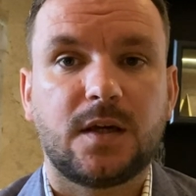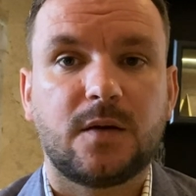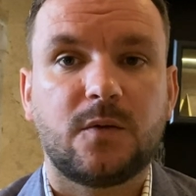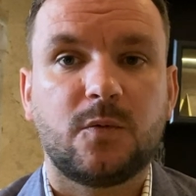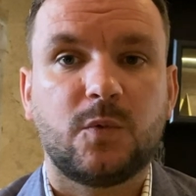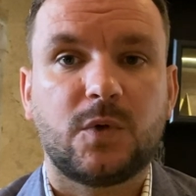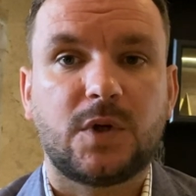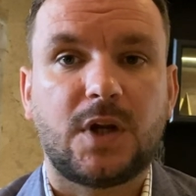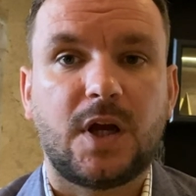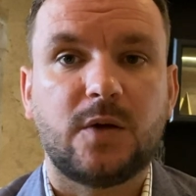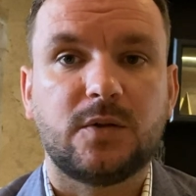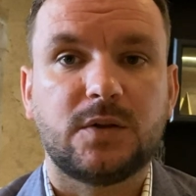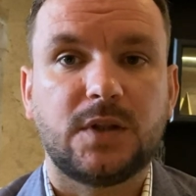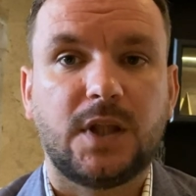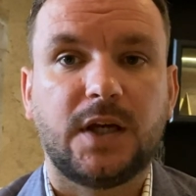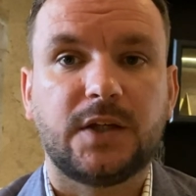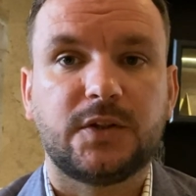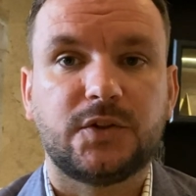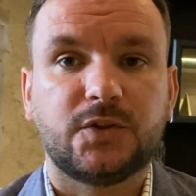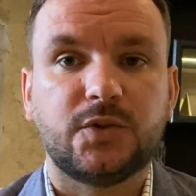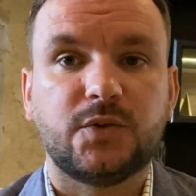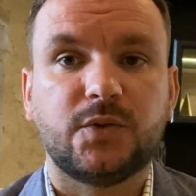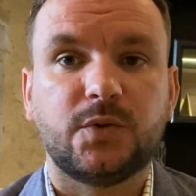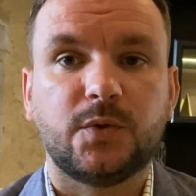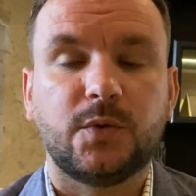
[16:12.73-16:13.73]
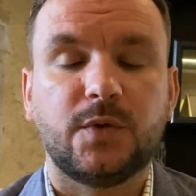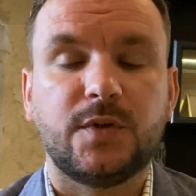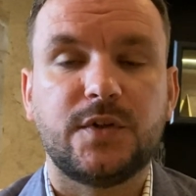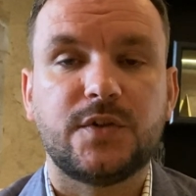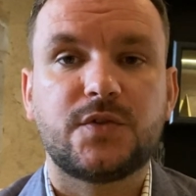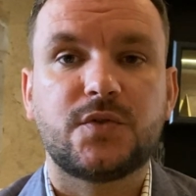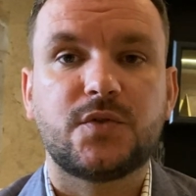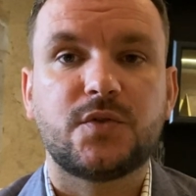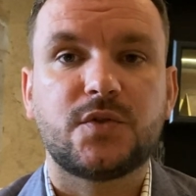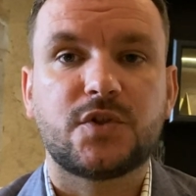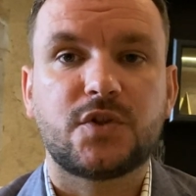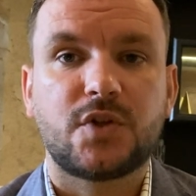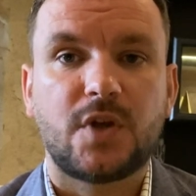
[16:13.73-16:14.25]
what I would like to do is
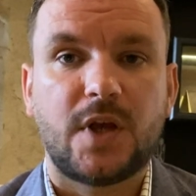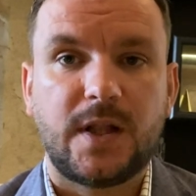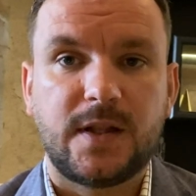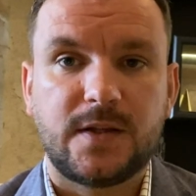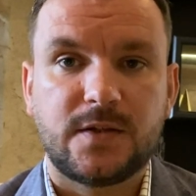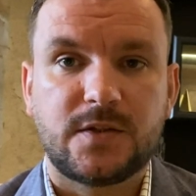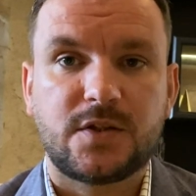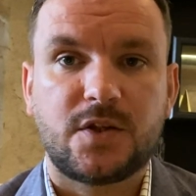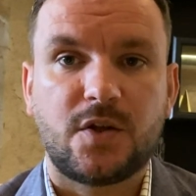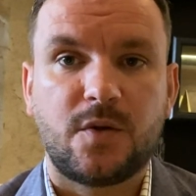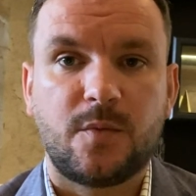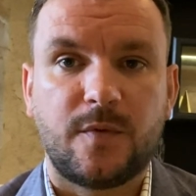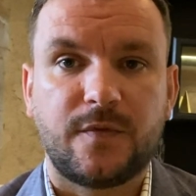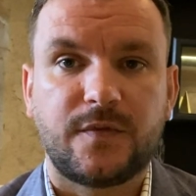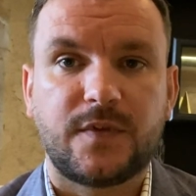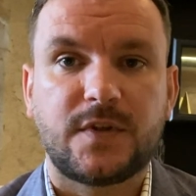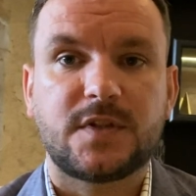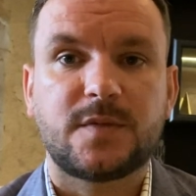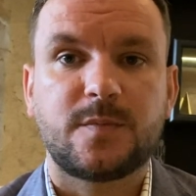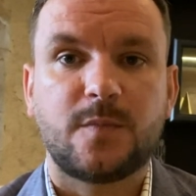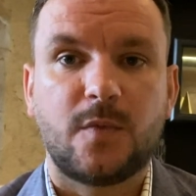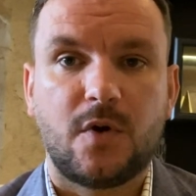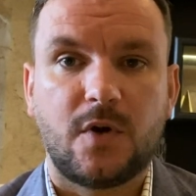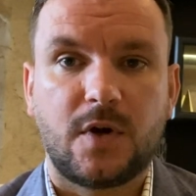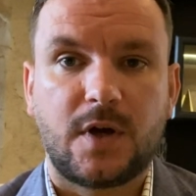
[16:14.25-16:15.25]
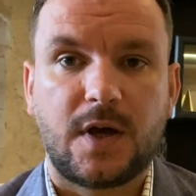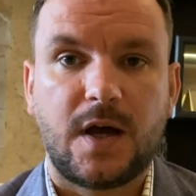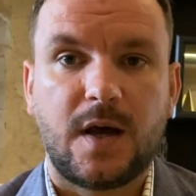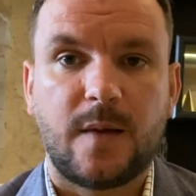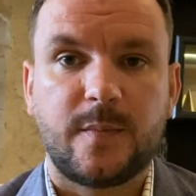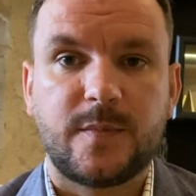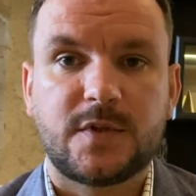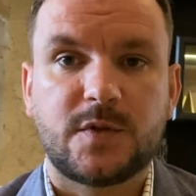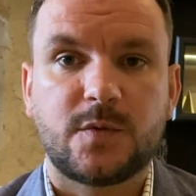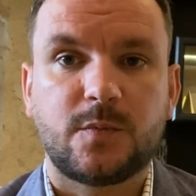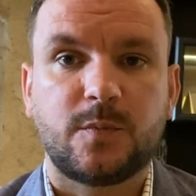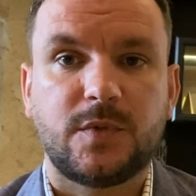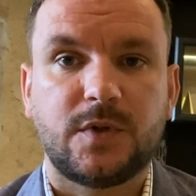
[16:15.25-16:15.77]
to sell some of the small
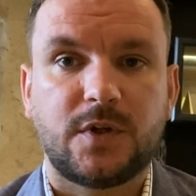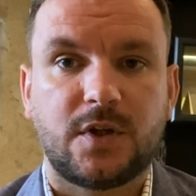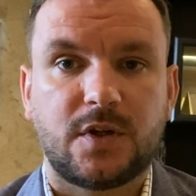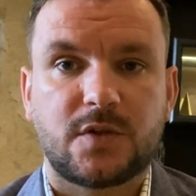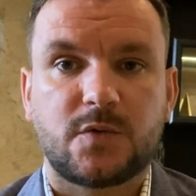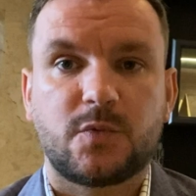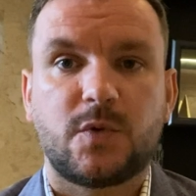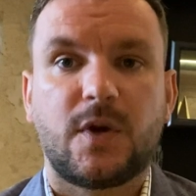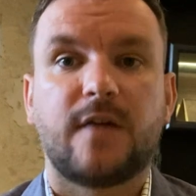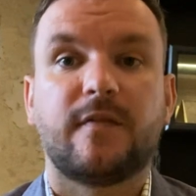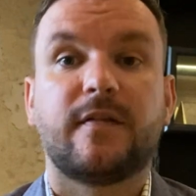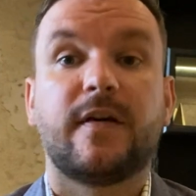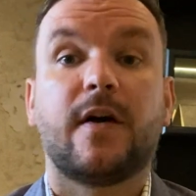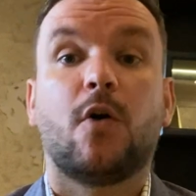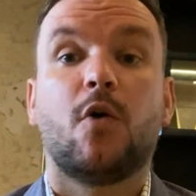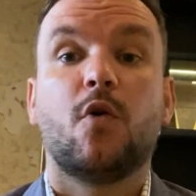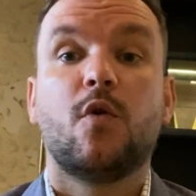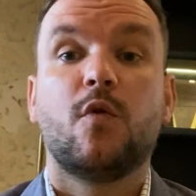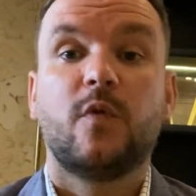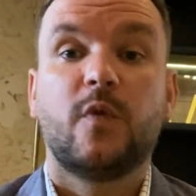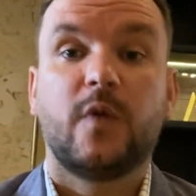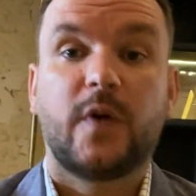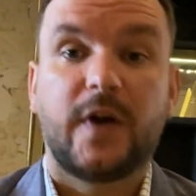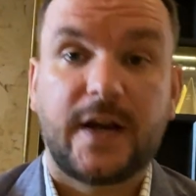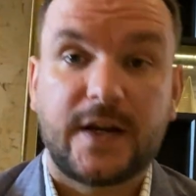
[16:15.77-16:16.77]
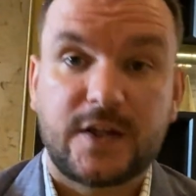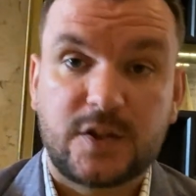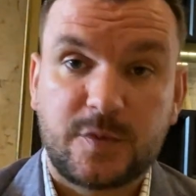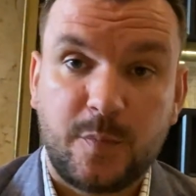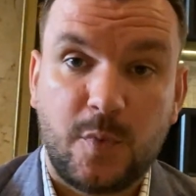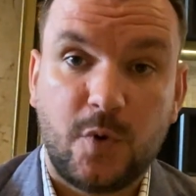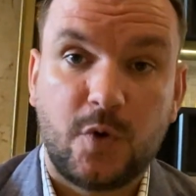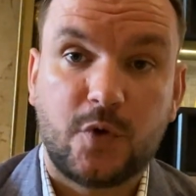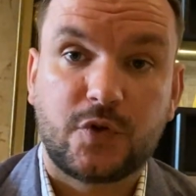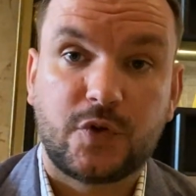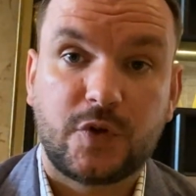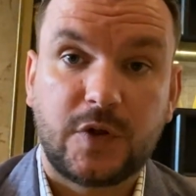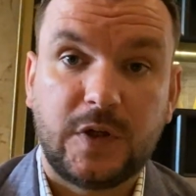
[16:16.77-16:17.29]
caps because we have
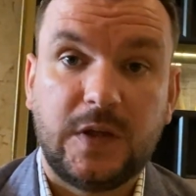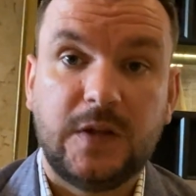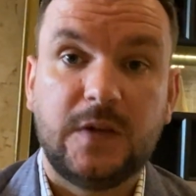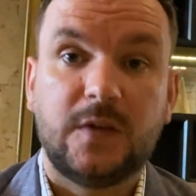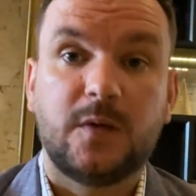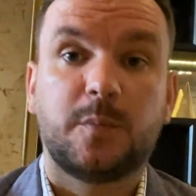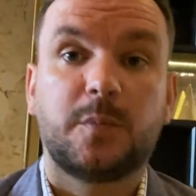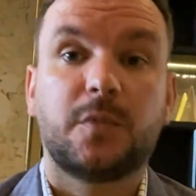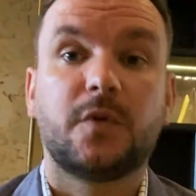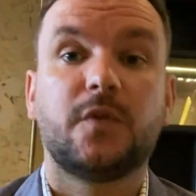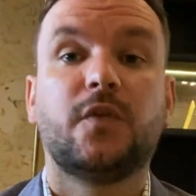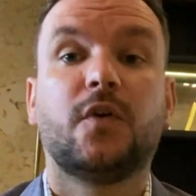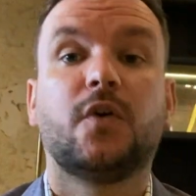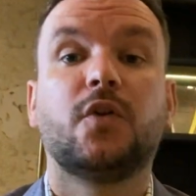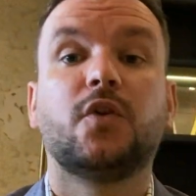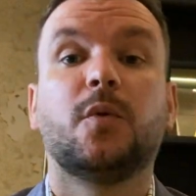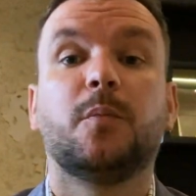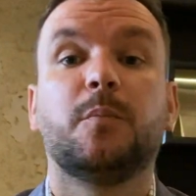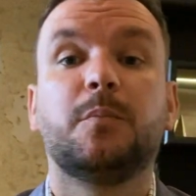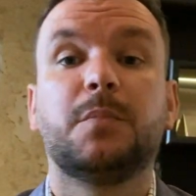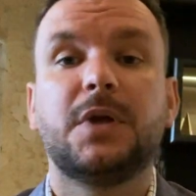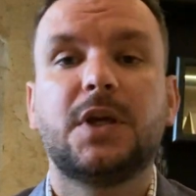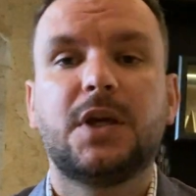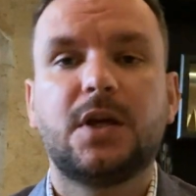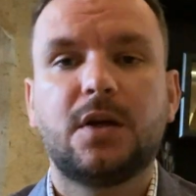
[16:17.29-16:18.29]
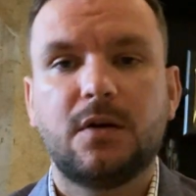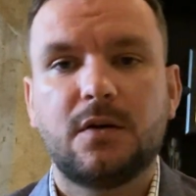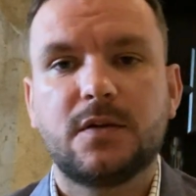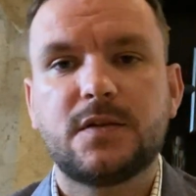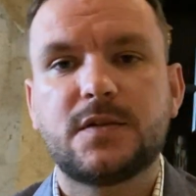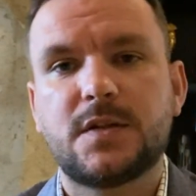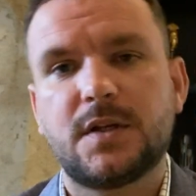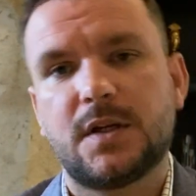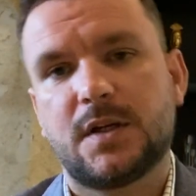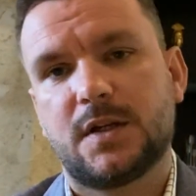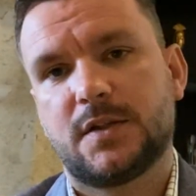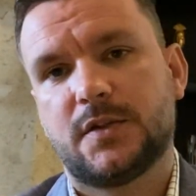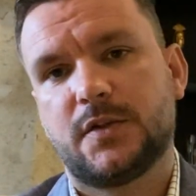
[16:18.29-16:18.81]
overexposure in the portfolio because
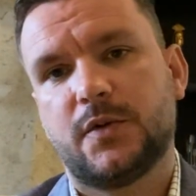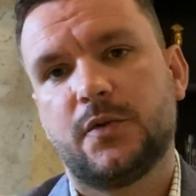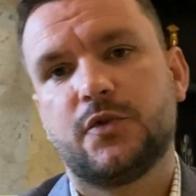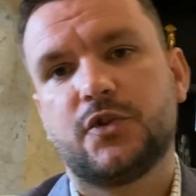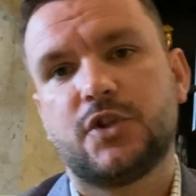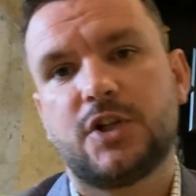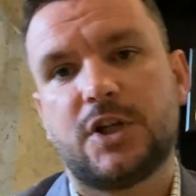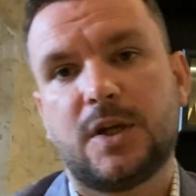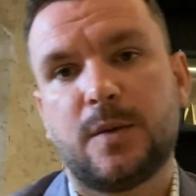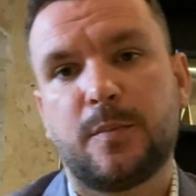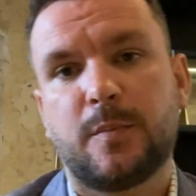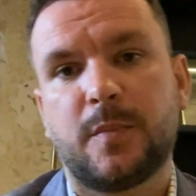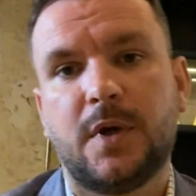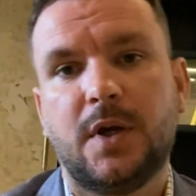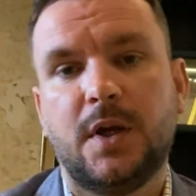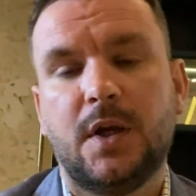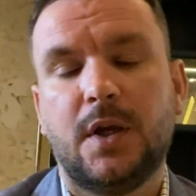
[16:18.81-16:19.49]
they are so cheap.